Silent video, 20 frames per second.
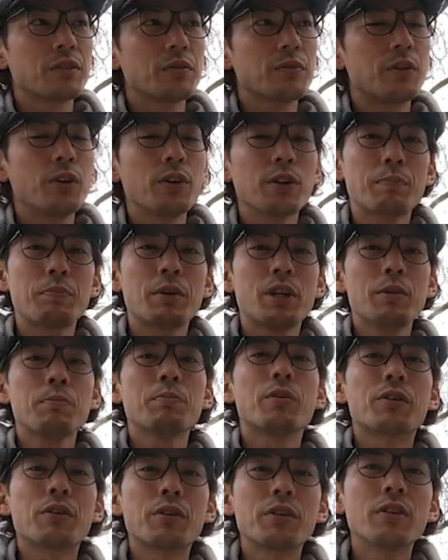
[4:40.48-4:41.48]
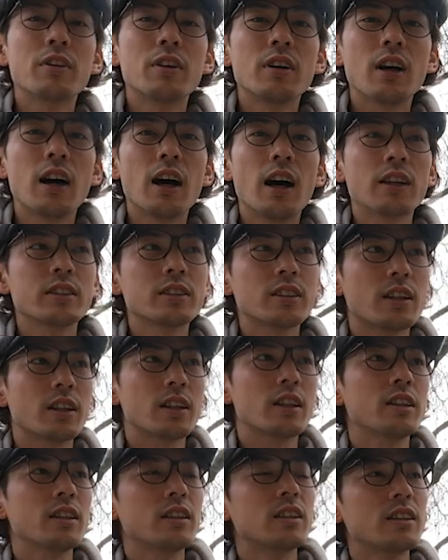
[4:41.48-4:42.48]
for the people as
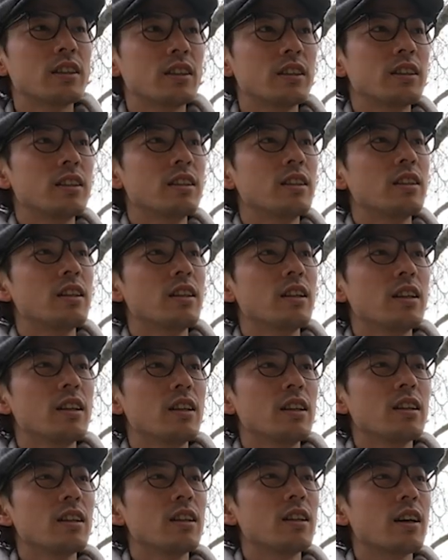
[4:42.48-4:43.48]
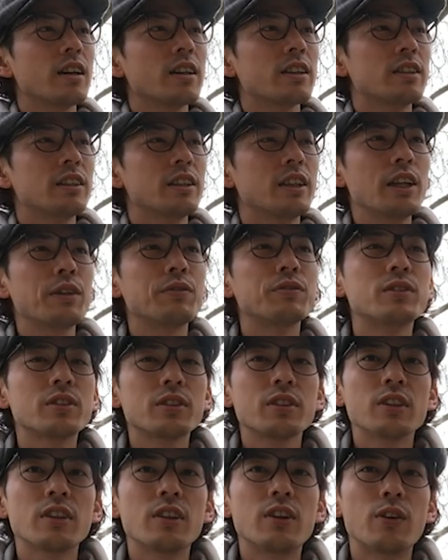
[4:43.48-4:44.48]
a like gift
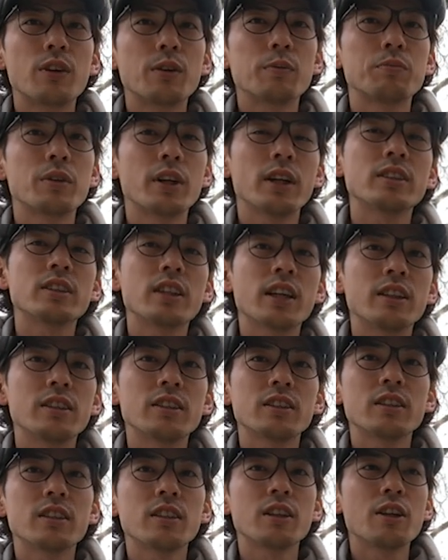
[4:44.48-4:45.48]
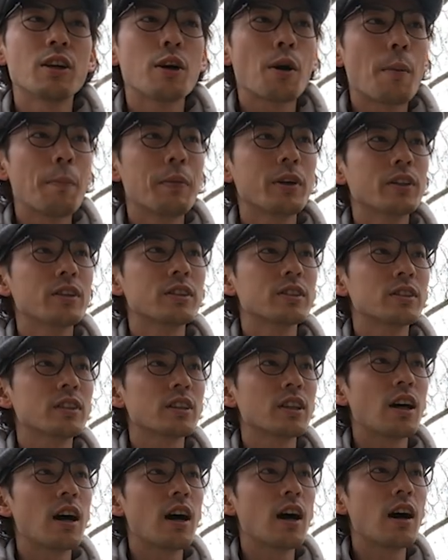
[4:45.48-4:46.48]
or present, because
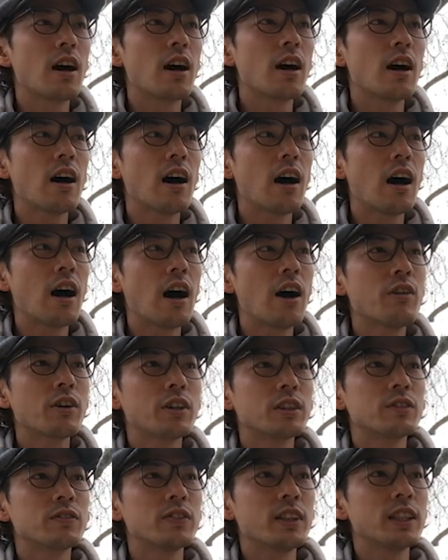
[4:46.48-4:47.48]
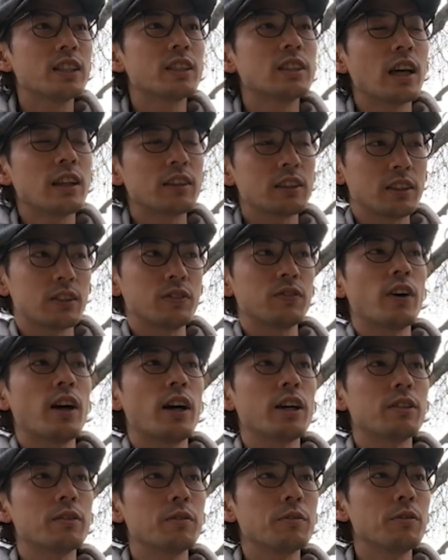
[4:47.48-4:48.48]
I was very
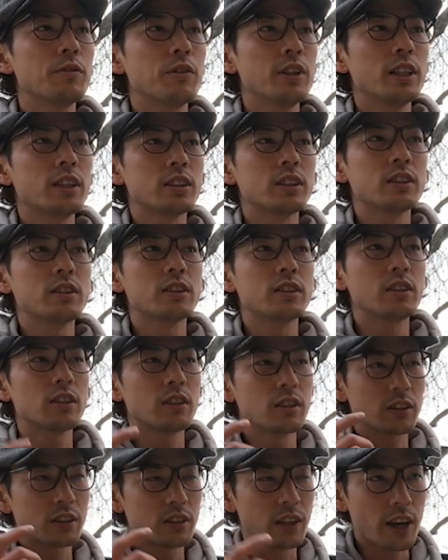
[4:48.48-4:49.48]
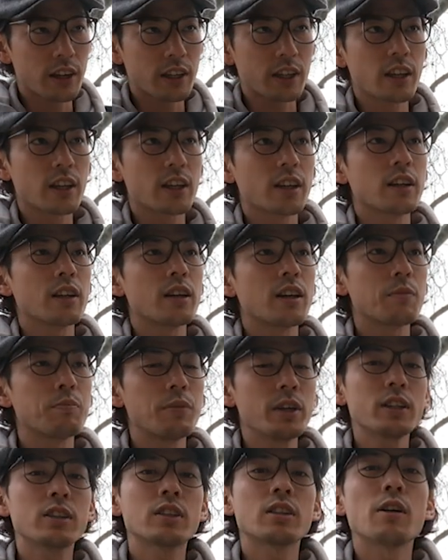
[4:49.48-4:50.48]
satisfied with taking a
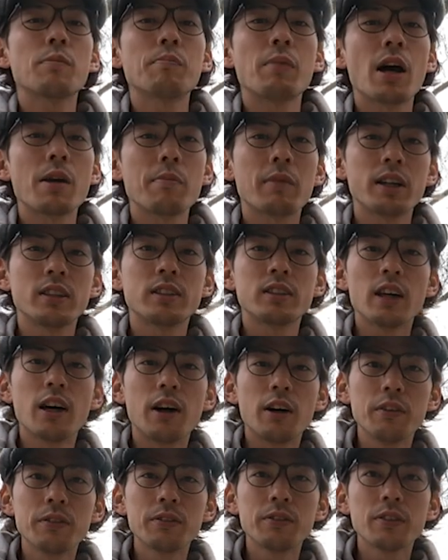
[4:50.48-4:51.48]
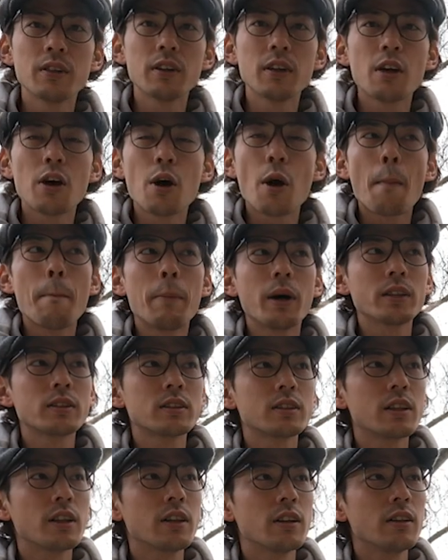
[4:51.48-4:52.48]
picture by myself, but
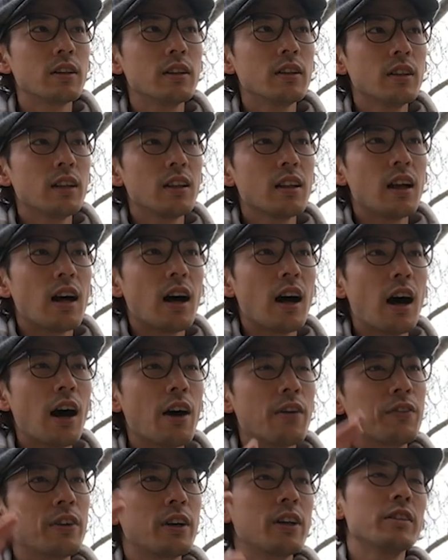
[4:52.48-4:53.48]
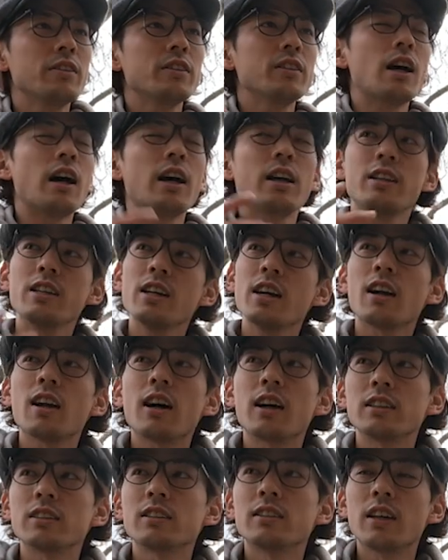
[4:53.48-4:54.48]
still I
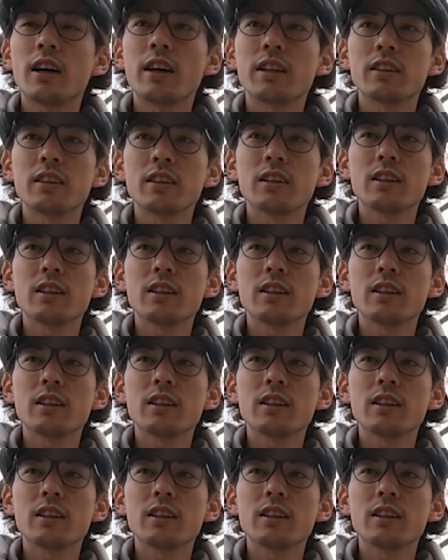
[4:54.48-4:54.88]
realized that